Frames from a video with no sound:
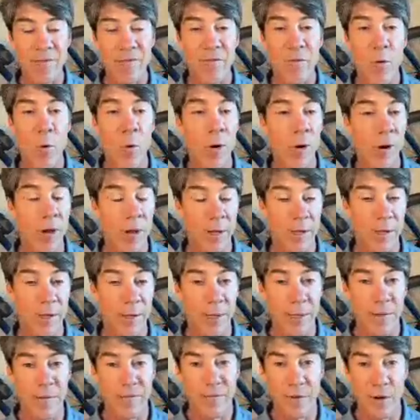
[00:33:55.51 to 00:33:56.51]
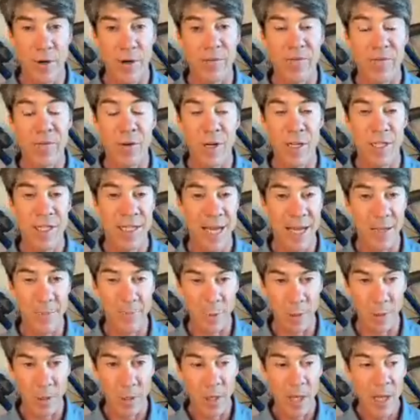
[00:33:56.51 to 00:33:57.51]
400, for, for
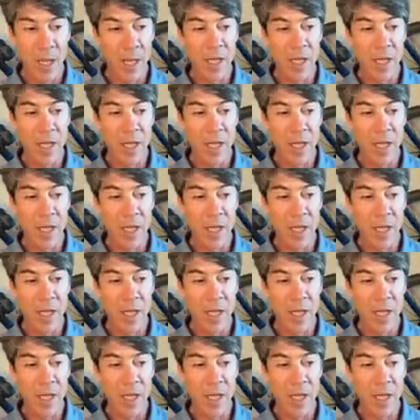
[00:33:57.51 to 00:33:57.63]
example.